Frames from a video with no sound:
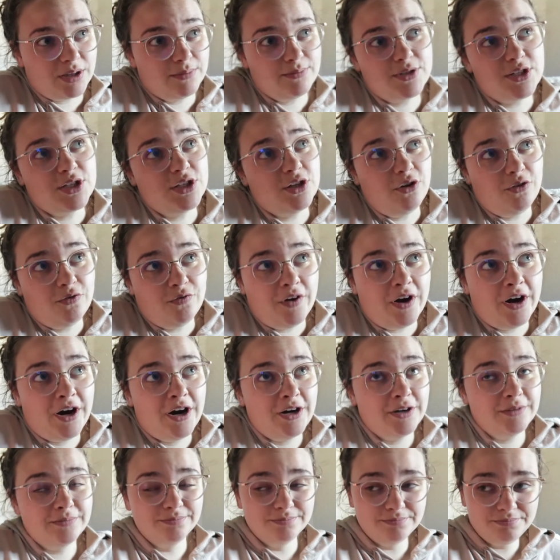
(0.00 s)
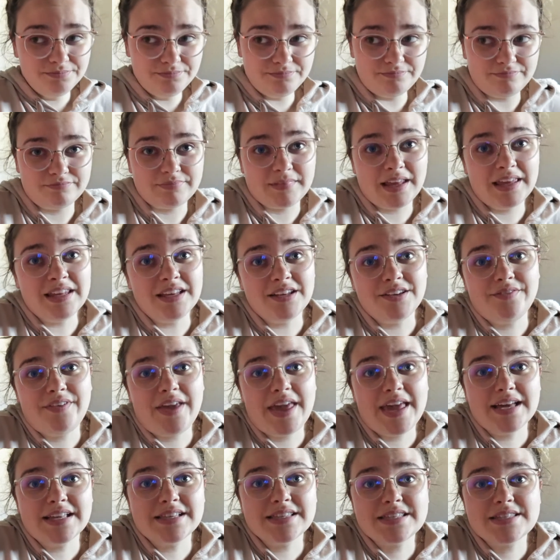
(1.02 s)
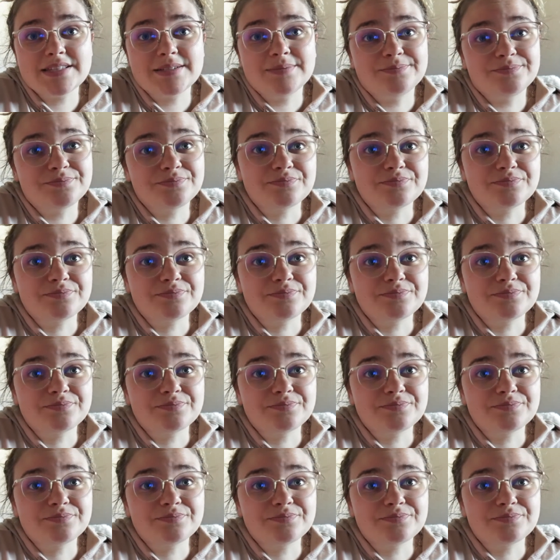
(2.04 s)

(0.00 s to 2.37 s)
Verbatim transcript: them so far in advance,